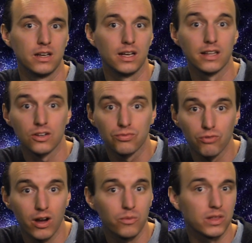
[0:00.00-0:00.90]
And let us
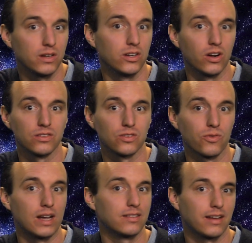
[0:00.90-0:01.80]
run with endurance the
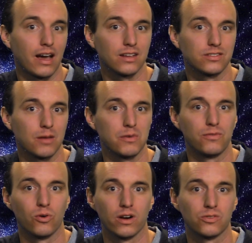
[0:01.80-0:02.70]
race that God has set
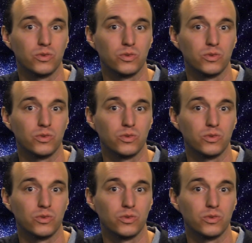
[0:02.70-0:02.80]
before us.